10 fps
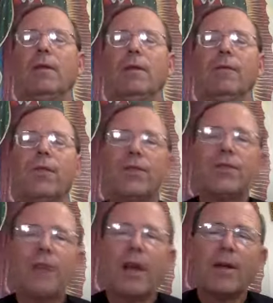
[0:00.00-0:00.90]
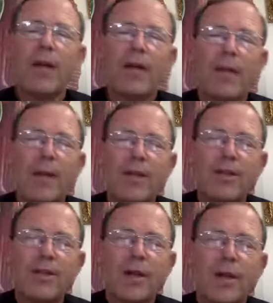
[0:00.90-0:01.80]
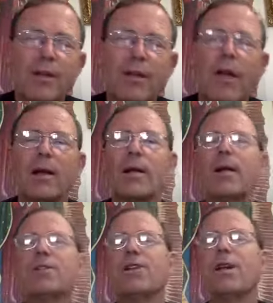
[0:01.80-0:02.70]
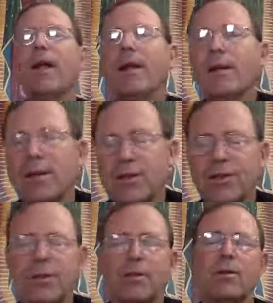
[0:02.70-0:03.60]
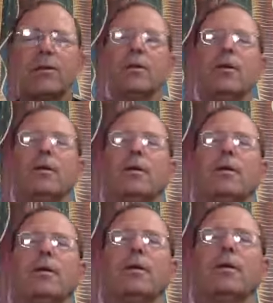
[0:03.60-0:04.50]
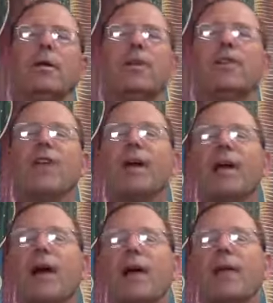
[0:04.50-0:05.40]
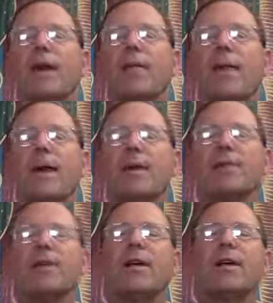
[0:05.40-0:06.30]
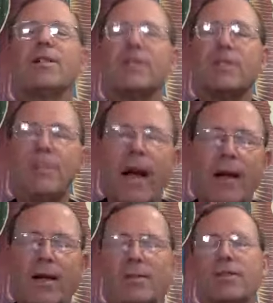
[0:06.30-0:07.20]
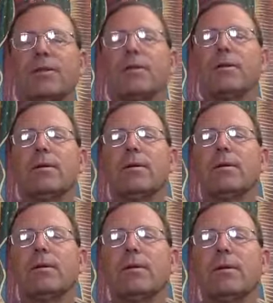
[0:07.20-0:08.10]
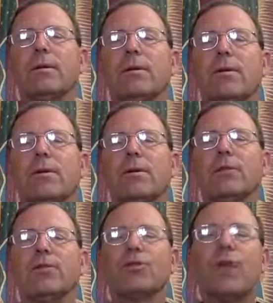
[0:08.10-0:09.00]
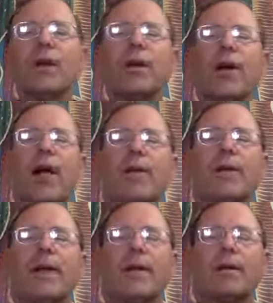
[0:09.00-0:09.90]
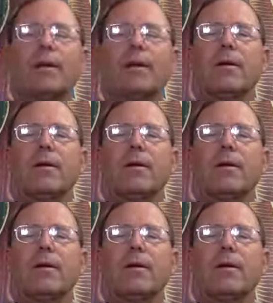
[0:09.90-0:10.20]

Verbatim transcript: The first online Mass at 10 o'clock is in English. The second online Mass is in Spanish. So trying to accommodate